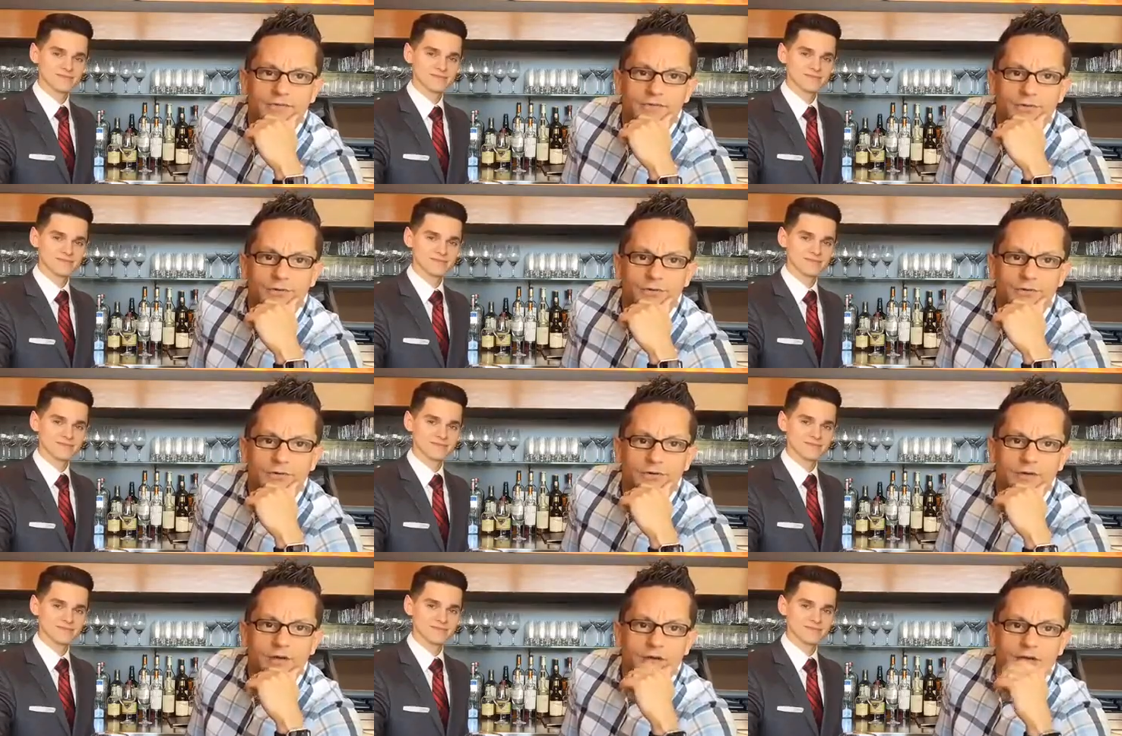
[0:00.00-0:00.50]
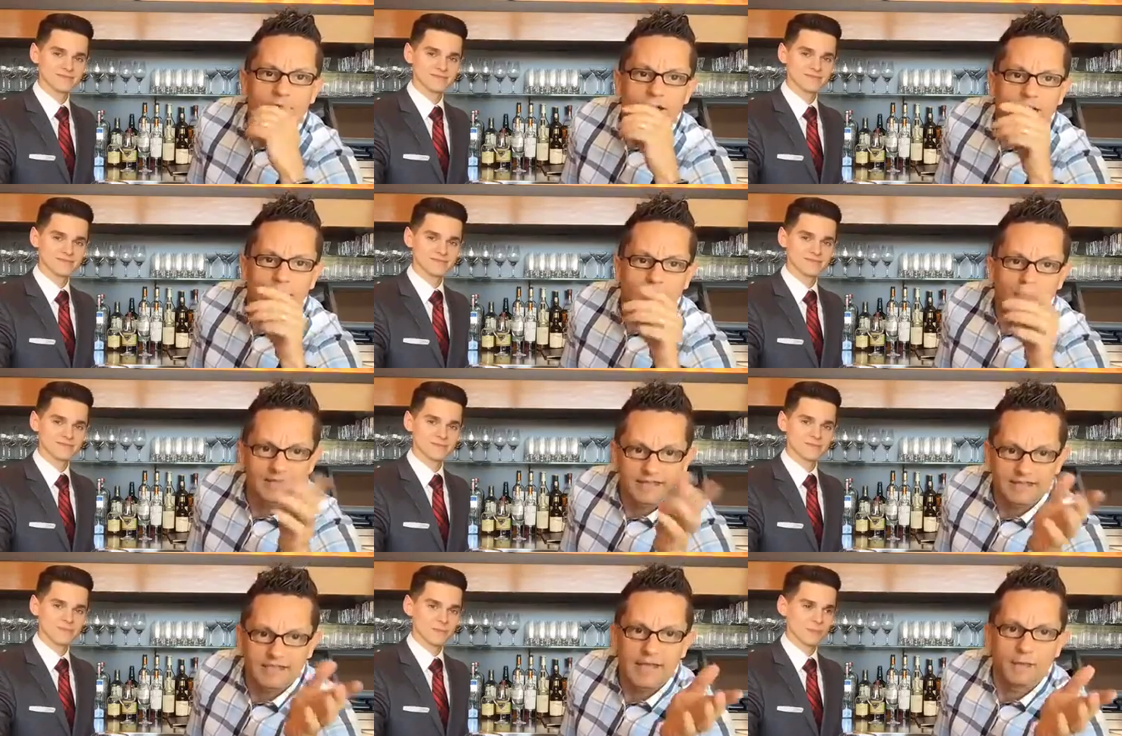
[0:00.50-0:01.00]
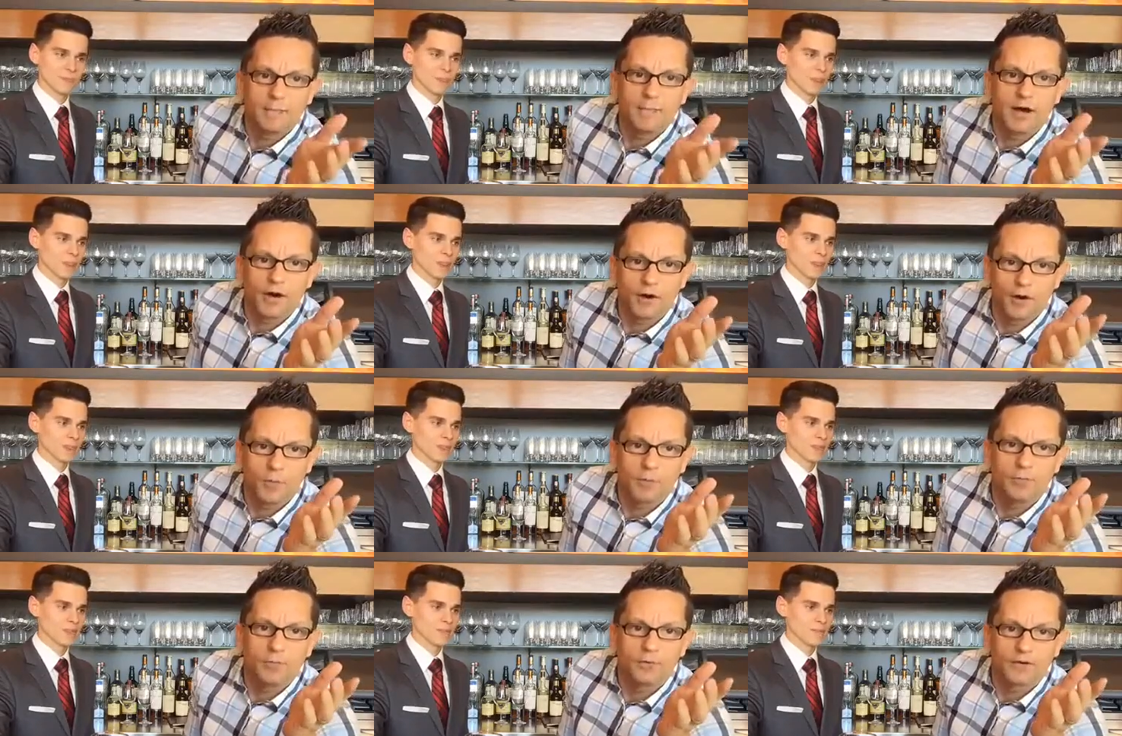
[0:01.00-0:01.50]
Speaker 1: to
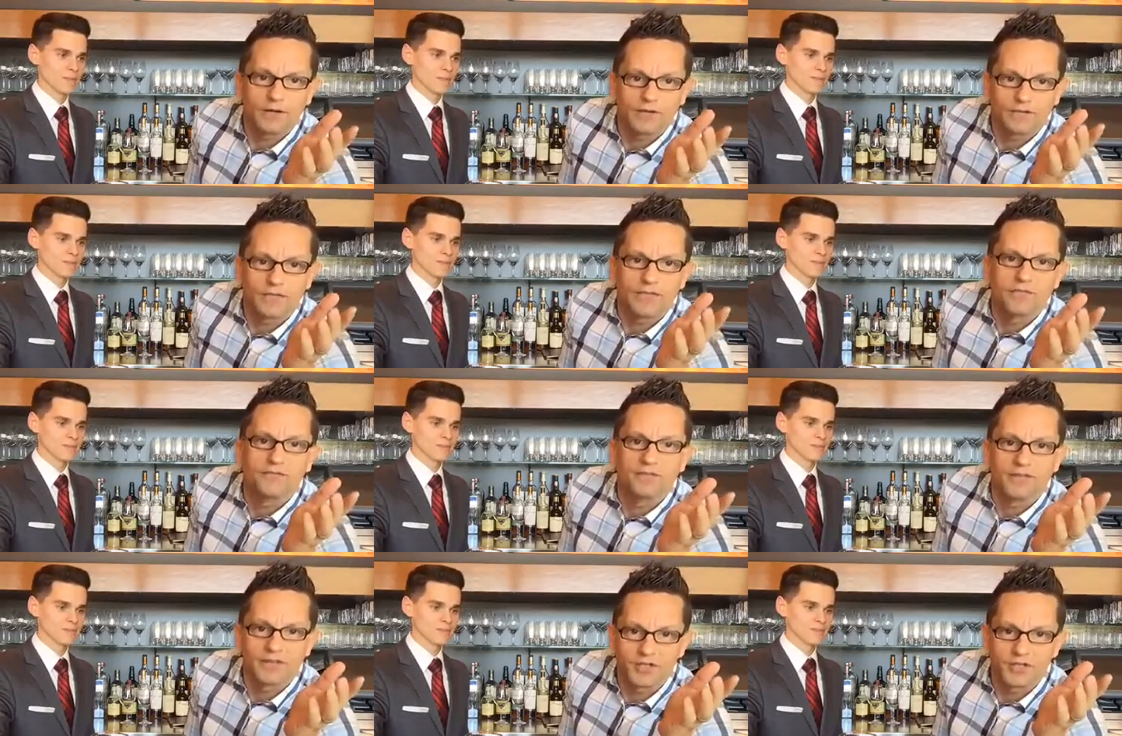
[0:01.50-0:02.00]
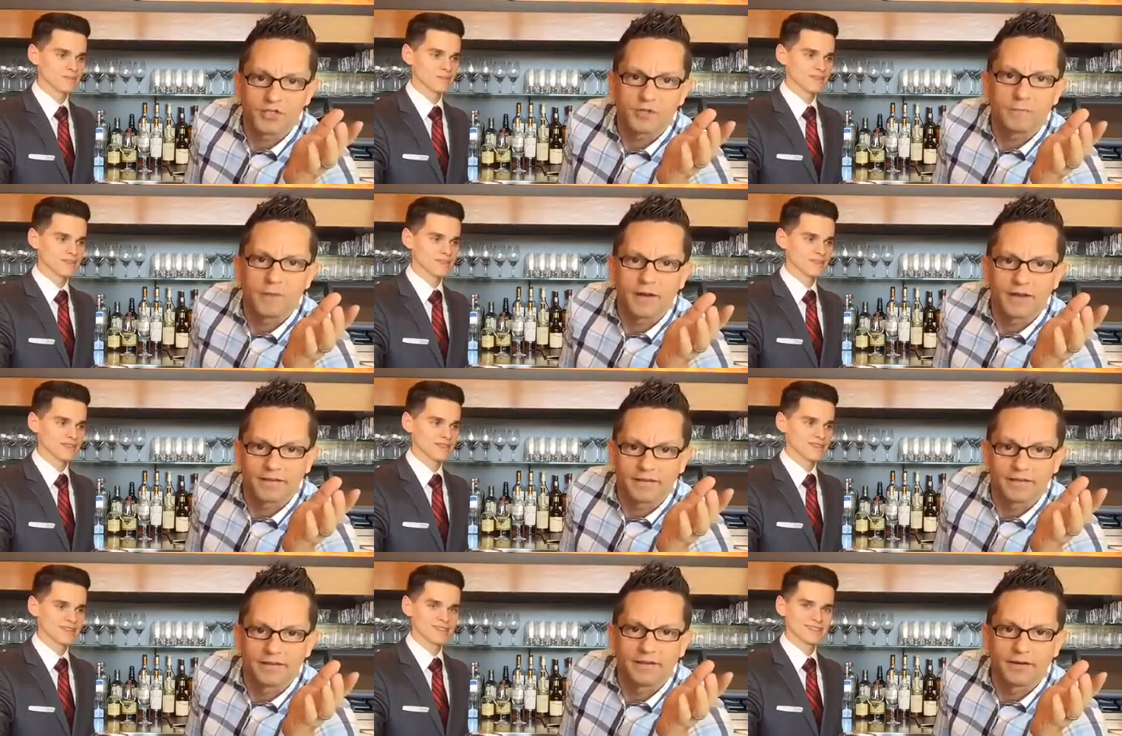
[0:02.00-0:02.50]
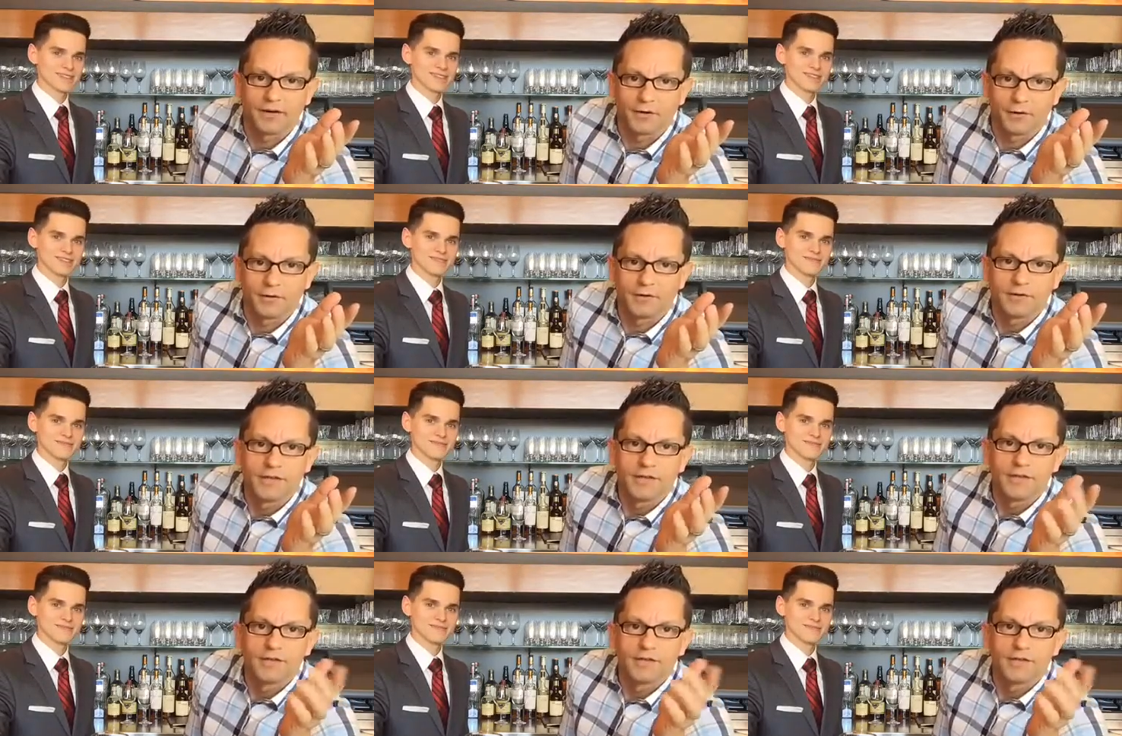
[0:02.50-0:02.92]
somehow press the finish button now.